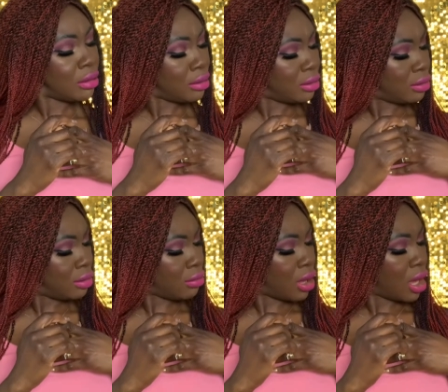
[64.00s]

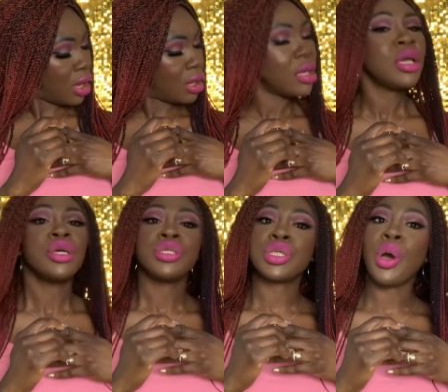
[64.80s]
Oh, okay.
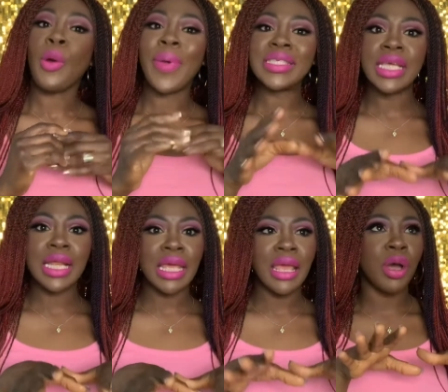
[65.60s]
So
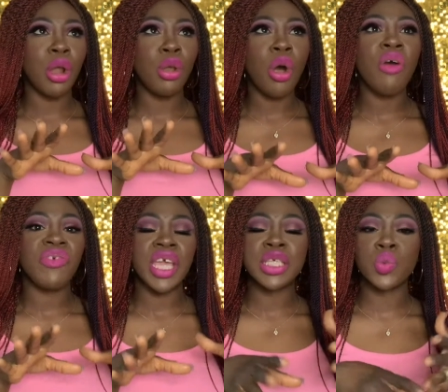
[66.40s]
basically a lot of
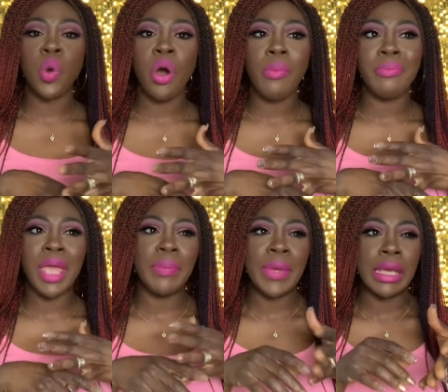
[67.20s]
it is what
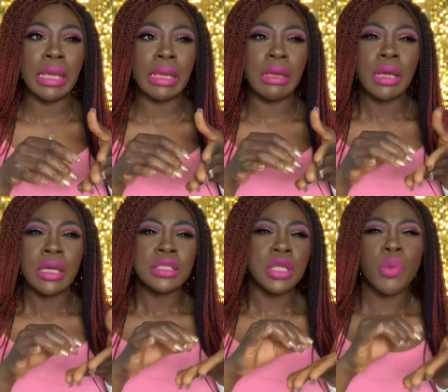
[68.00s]
maybe
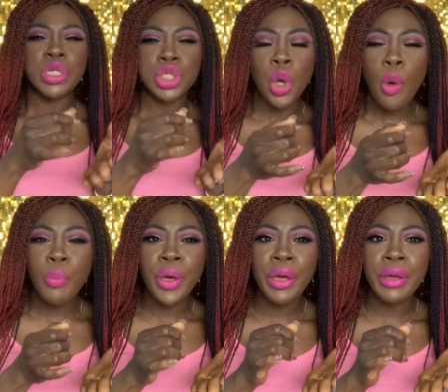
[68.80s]
someone's
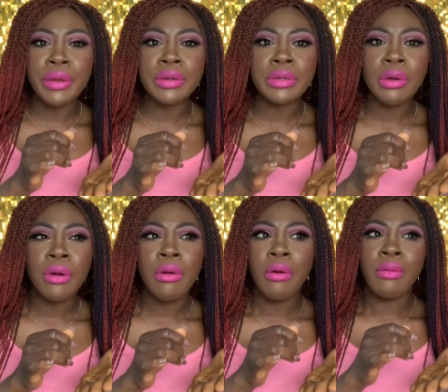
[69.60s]
opened,
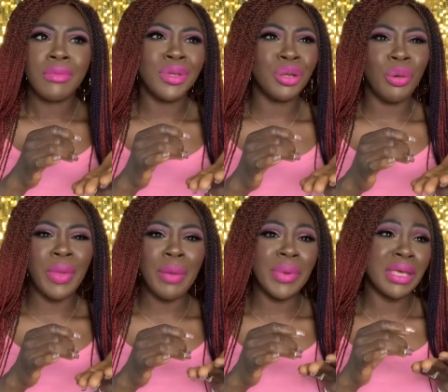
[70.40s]
you know,
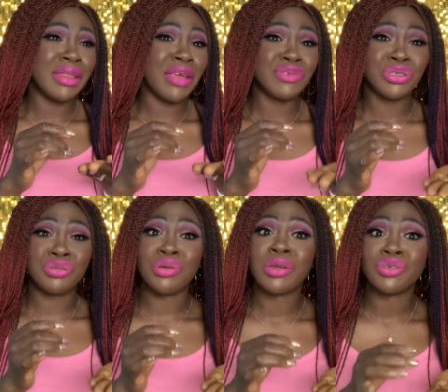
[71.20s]
maybe they
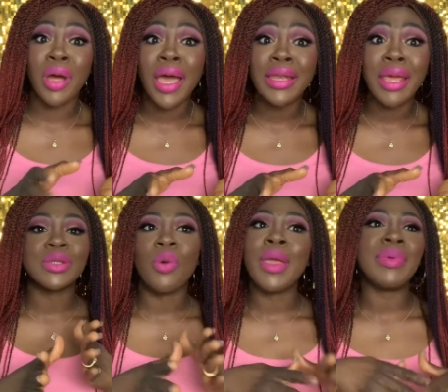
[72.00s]
tried it
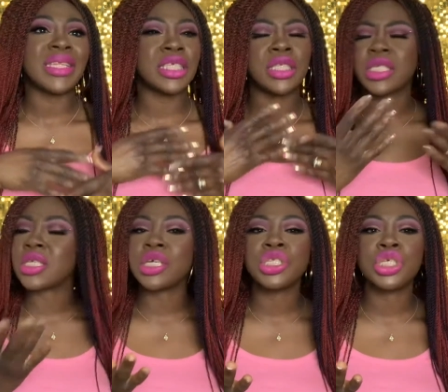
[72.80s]
or maybe it's
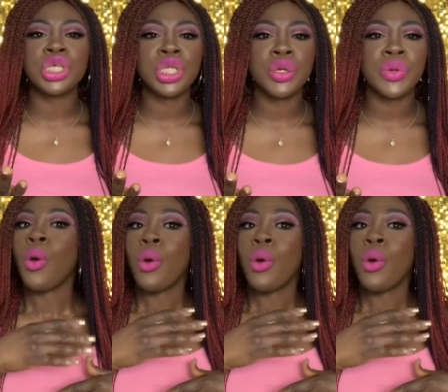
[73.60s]
discontinued,